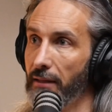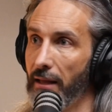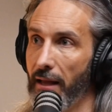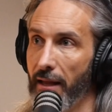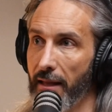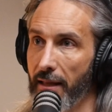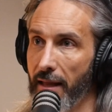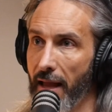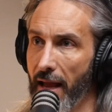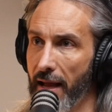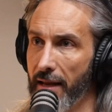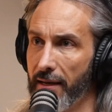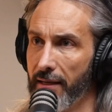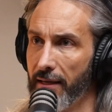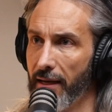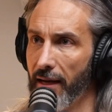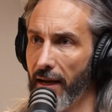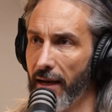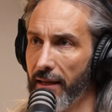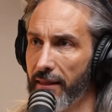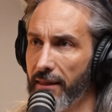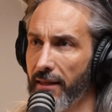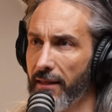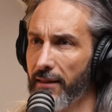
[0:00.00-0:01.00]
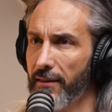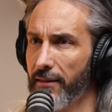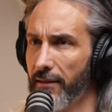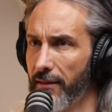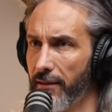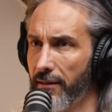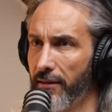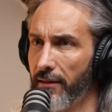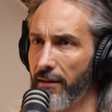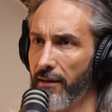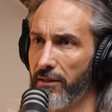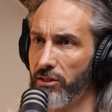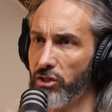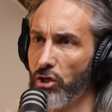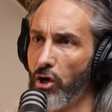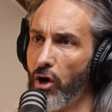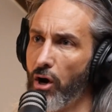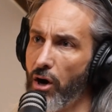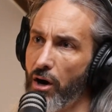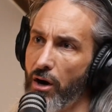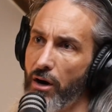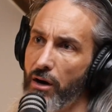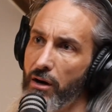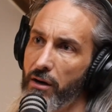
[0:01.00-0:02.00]
Yeah, and I think that it's
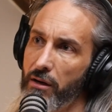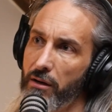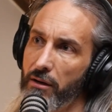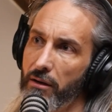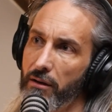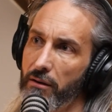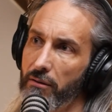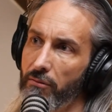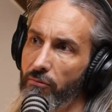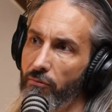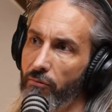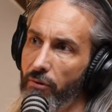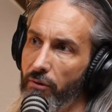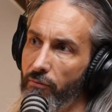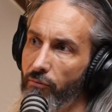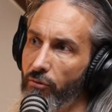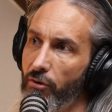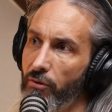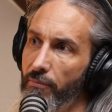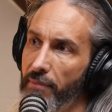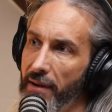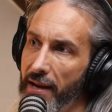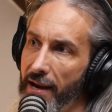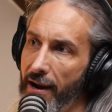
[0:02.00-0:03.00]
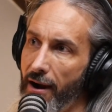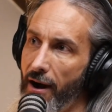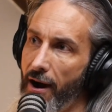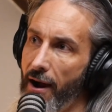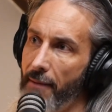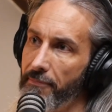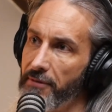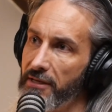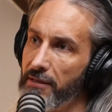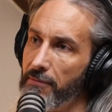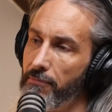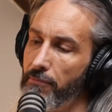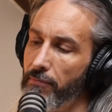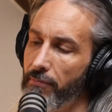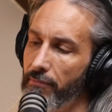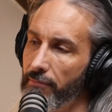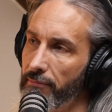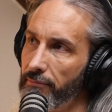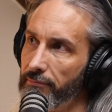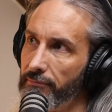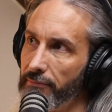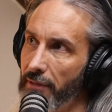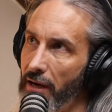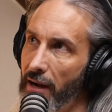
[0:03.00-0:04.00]
hard when we're being
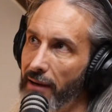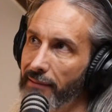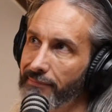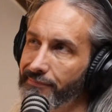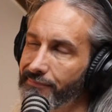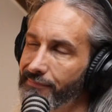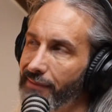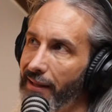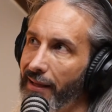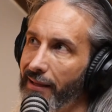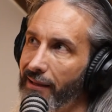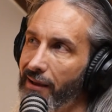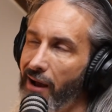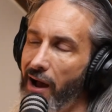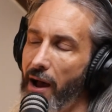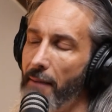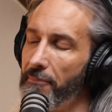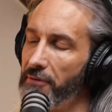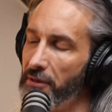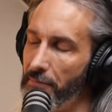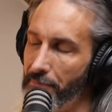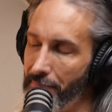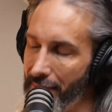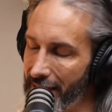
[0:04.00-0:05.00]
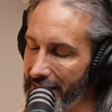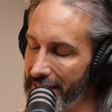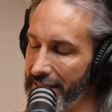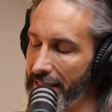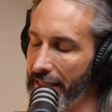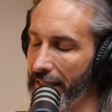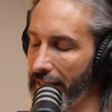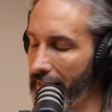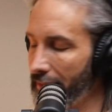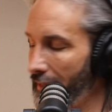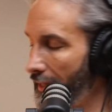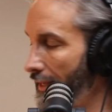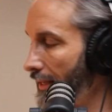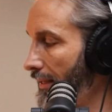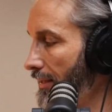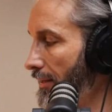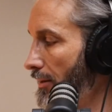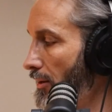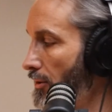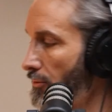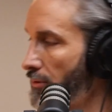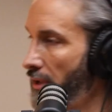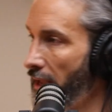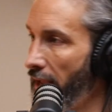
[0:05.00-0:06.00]
optimistic. Like,
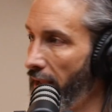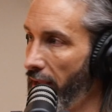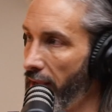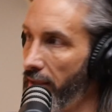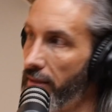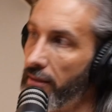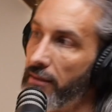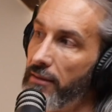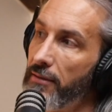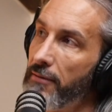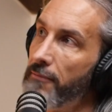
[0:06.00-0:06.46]
okay,